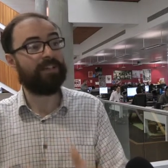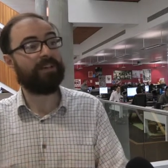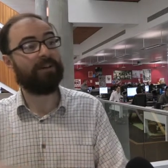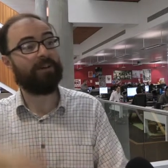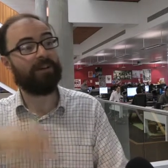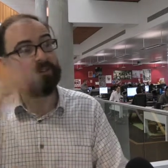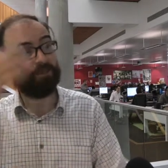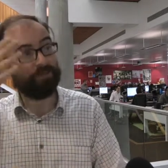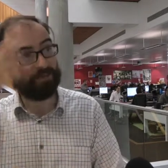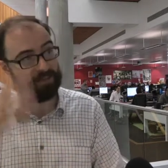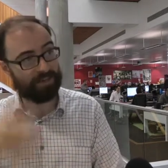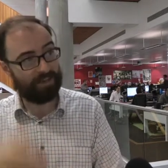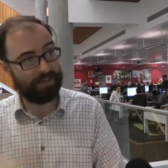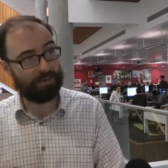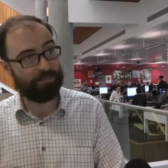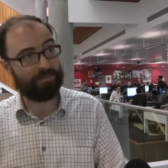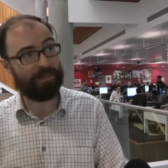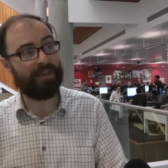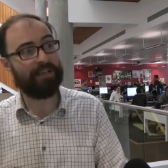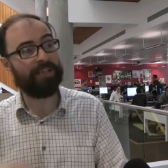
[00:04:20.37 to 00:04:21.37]
go into a
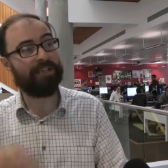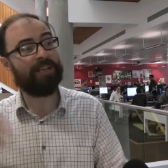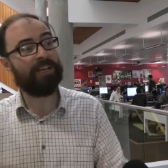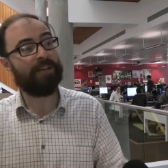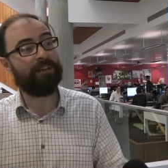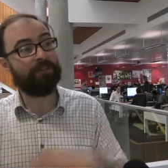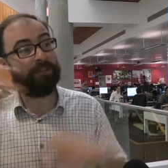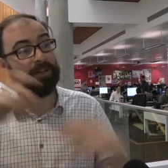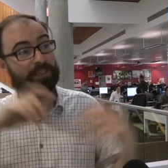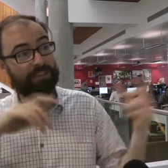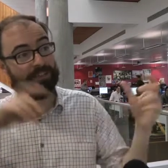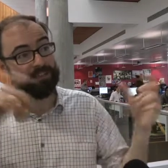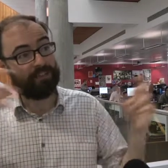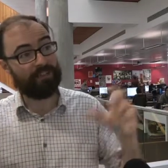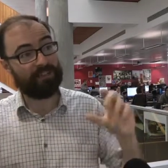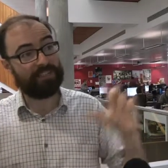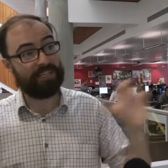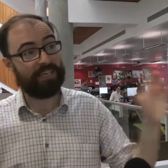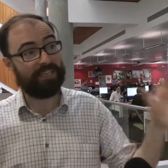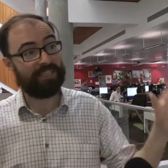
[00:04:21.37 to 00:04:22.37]
timeline, find
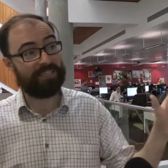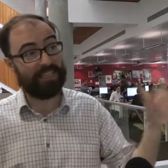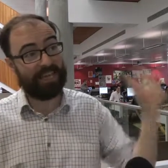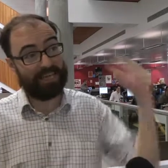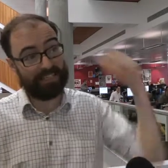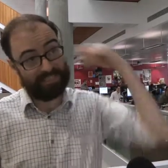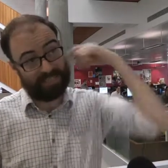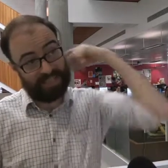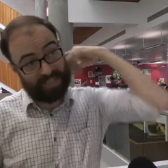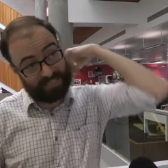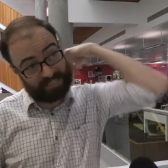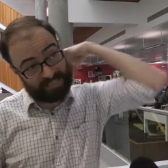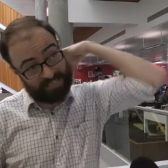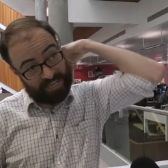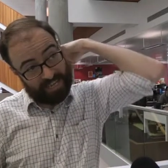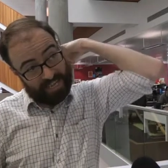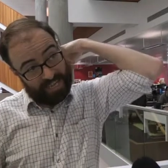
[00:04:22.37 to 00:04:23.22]
associated assets.